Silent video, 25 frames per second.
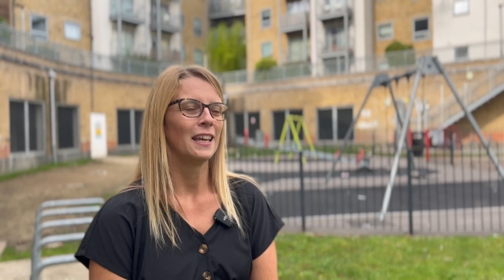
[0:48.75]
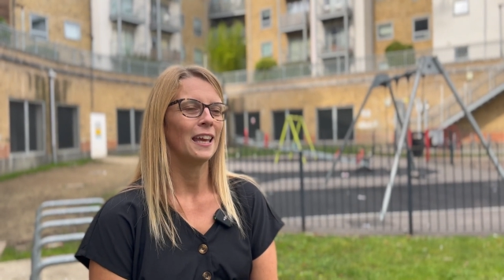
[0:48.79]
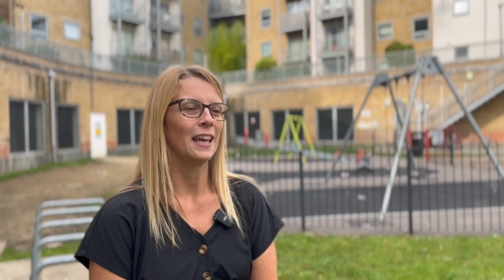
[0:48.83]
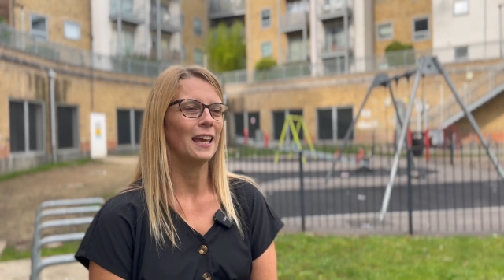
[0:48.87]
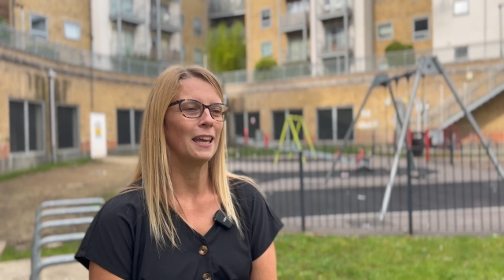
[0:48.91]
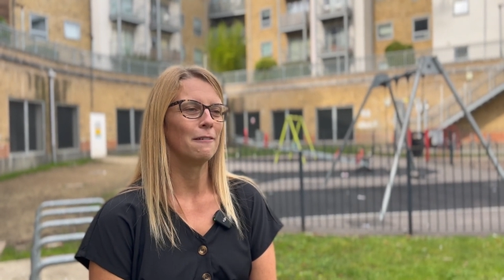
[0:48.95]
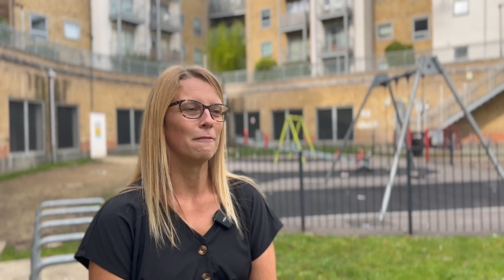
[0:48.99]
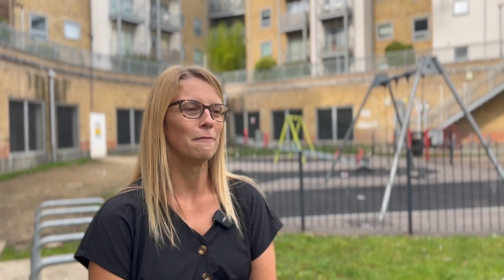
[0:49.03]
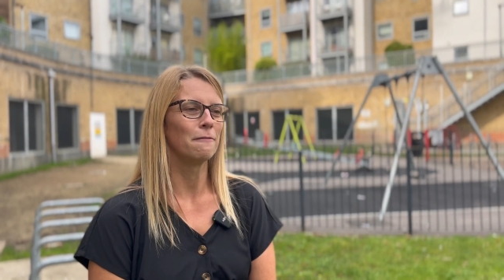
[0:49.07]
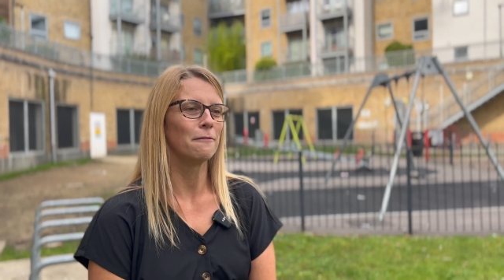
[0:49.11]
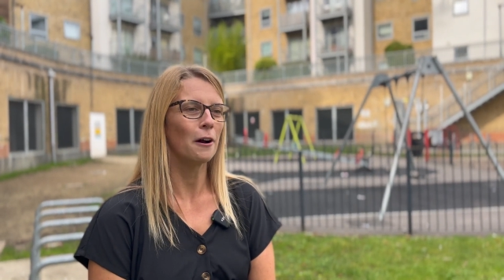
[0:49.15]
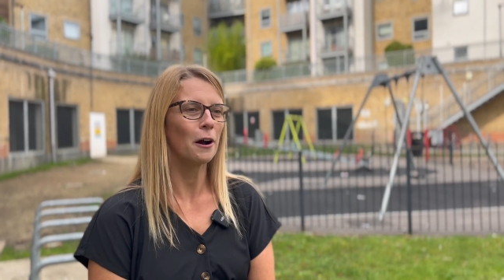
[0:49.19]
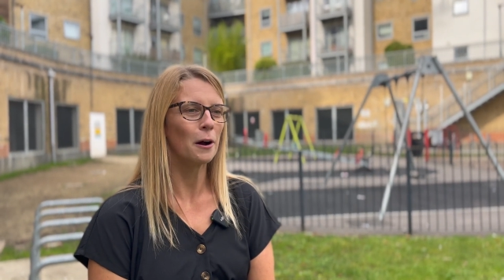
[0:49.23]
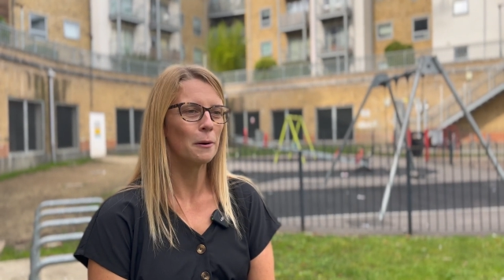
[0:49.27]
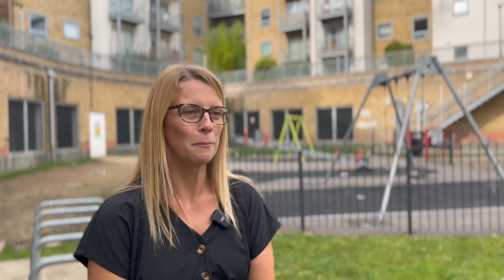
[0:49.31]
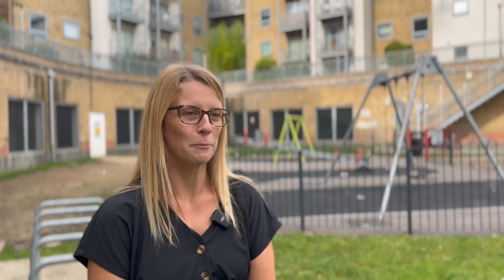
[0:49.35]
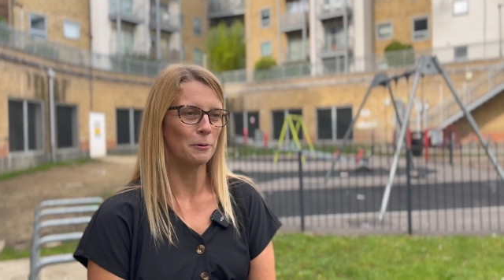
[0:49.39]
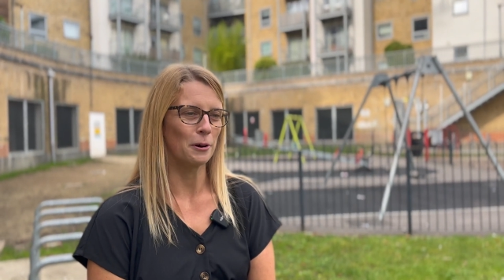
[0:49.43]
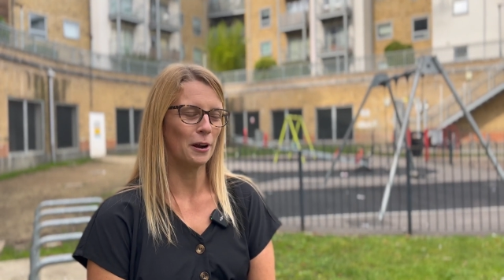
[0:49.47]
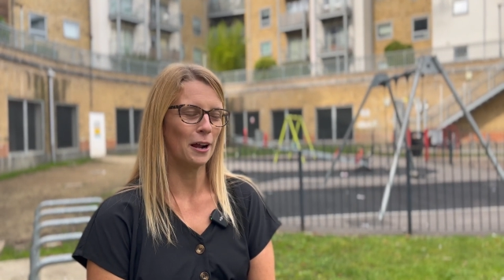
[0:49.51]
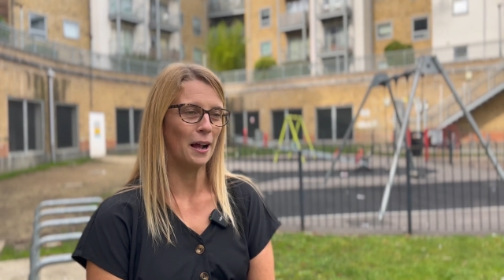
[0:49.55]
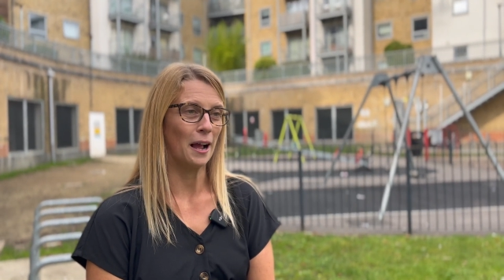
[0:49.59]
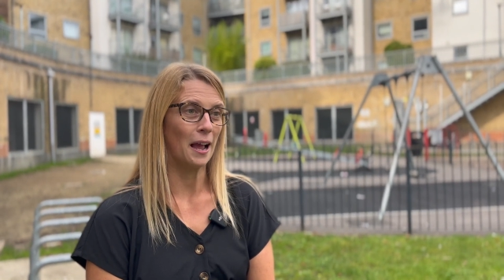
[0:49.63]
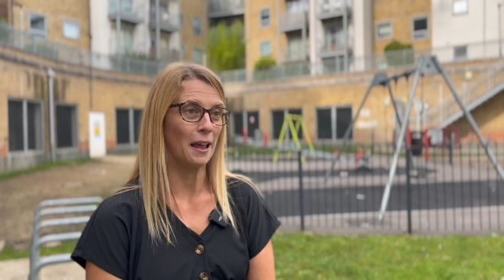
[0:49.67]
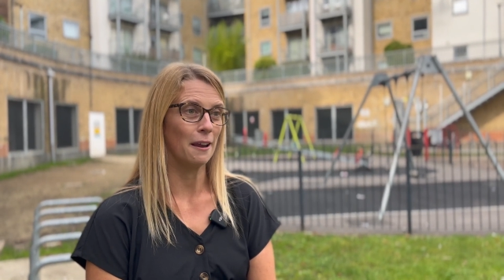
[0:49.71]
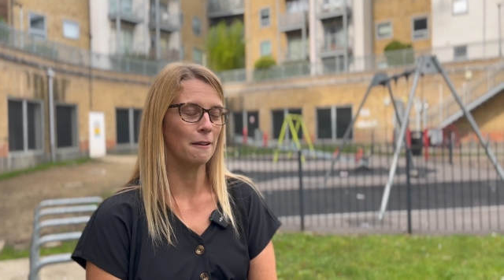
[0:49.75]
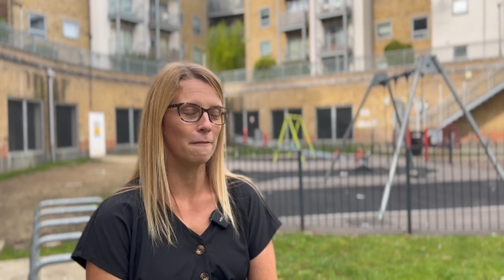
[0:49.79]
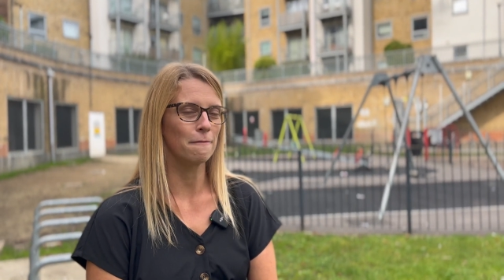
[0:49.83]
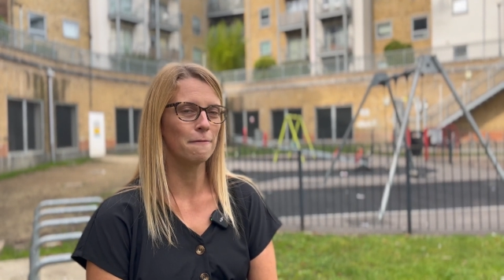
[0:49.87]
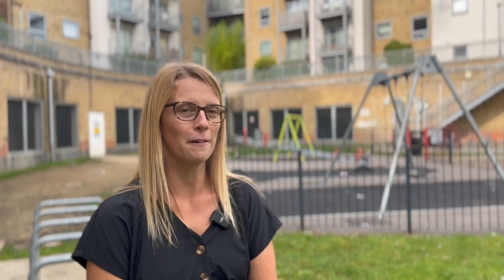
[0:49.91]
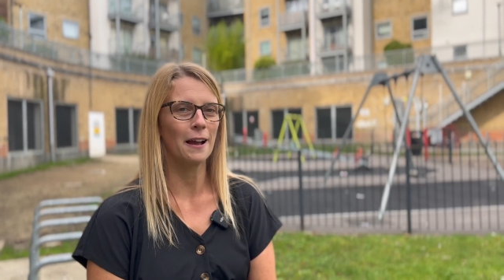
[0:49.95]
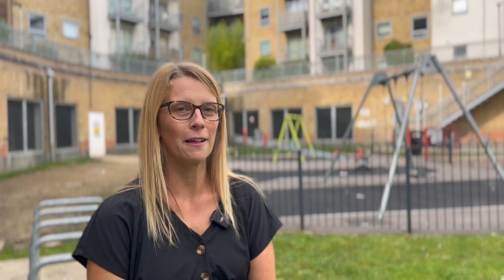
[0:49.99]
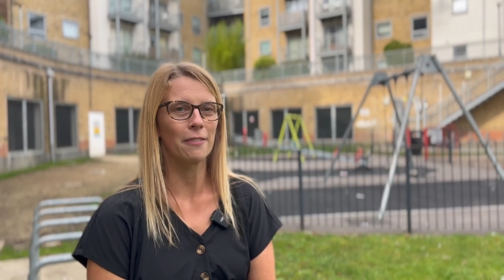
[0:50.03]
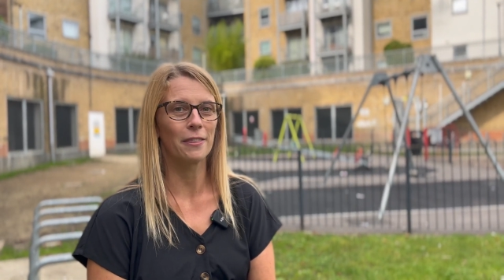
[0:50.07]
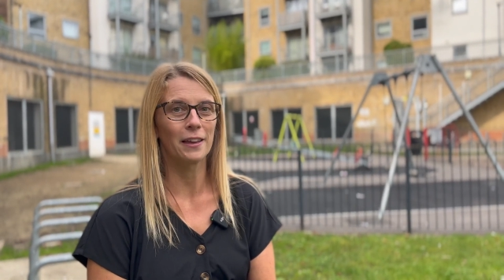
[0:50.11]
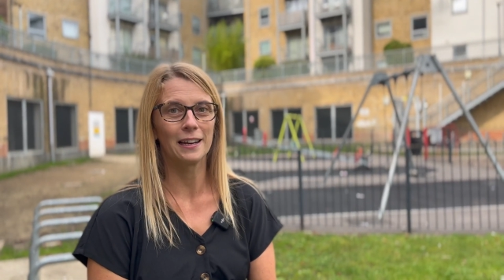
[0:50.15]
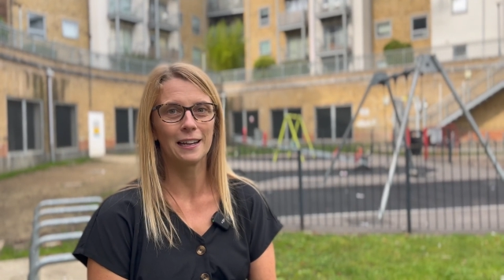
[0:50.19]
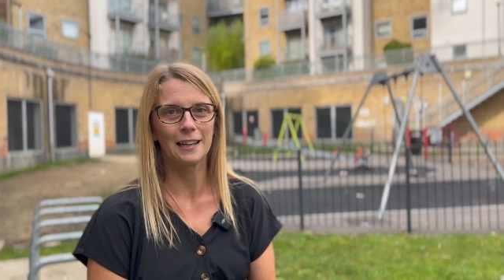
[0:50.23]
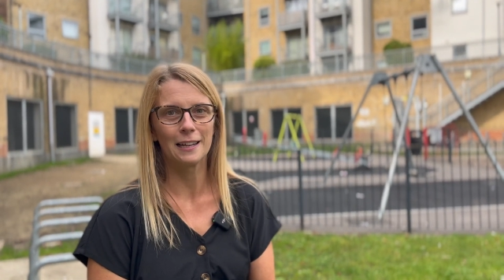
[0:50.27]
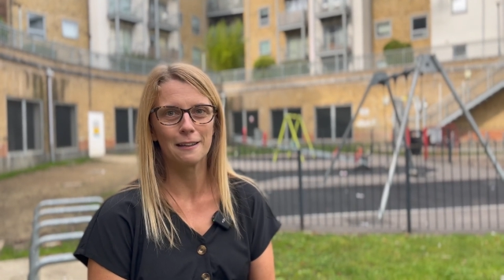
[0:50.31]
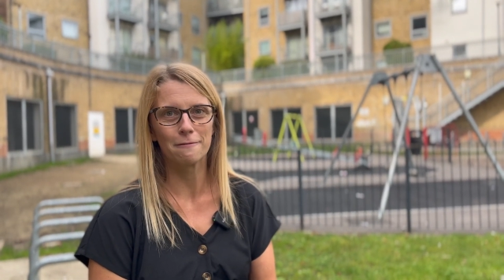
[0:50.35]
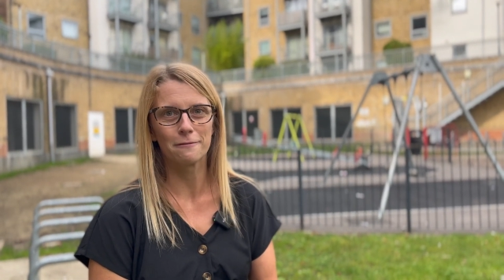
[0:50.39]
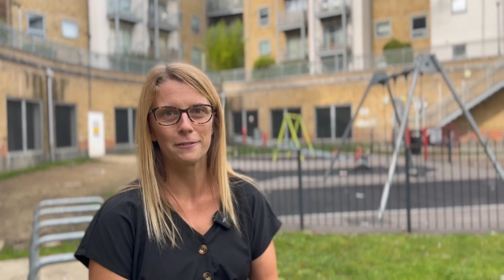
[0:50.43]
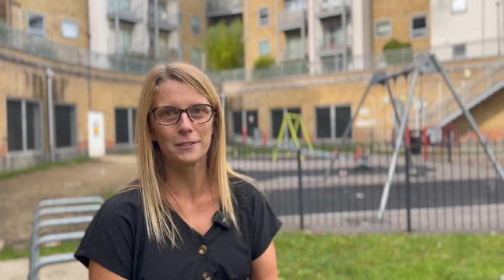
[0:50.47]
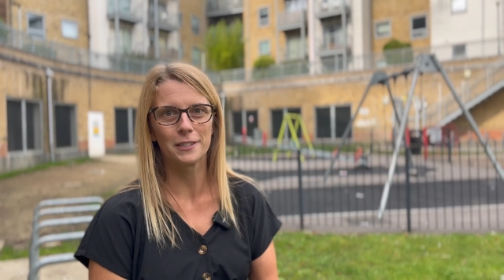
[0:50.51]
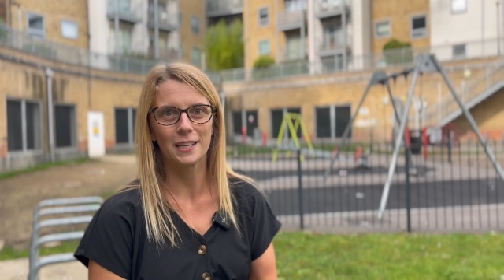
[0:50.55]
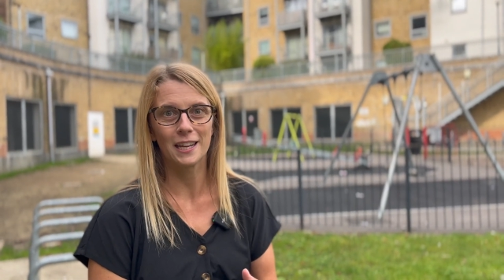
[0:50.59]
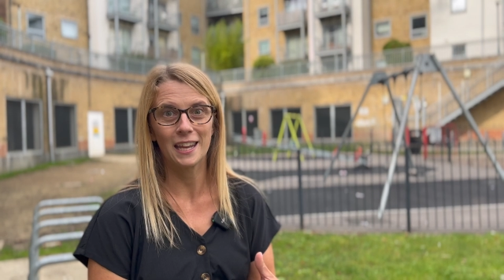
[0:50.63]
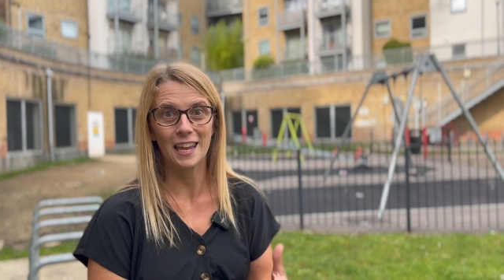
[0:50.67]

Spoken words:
in Farnborough, and in fact they lived